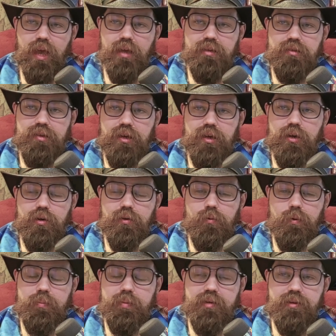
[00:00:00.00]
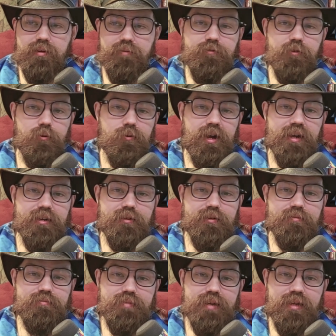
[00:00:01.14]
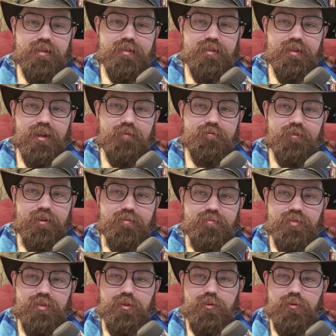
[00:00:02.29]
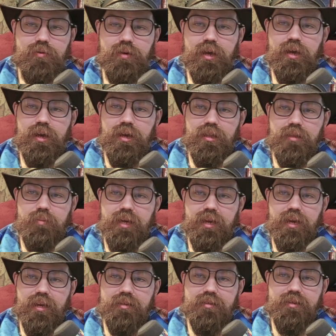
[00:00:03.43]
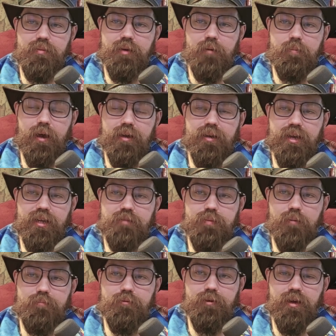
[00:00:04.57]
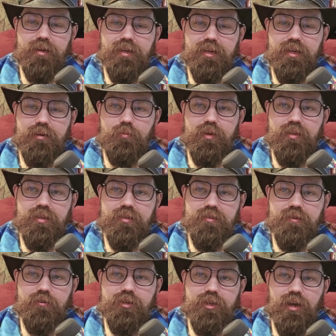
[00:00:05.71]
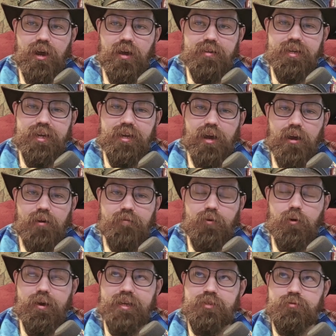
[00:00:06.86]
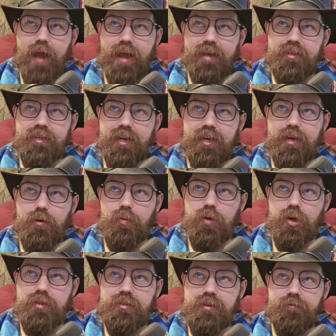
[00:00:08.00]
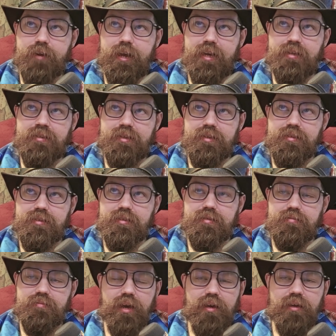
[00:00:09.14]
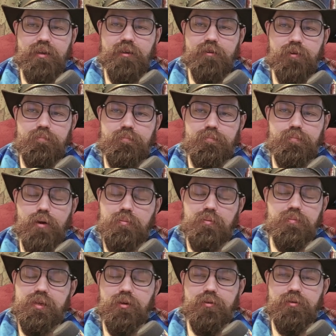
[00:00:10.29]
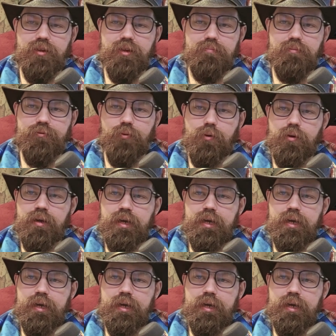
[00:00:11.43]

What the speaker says: So we've been doing it for a while, and it's a lot of fun. So the beginning is going to be a podcast bumper ID with Sergeant Ollie, our voice right here, words and phrases. You've probably heard him before.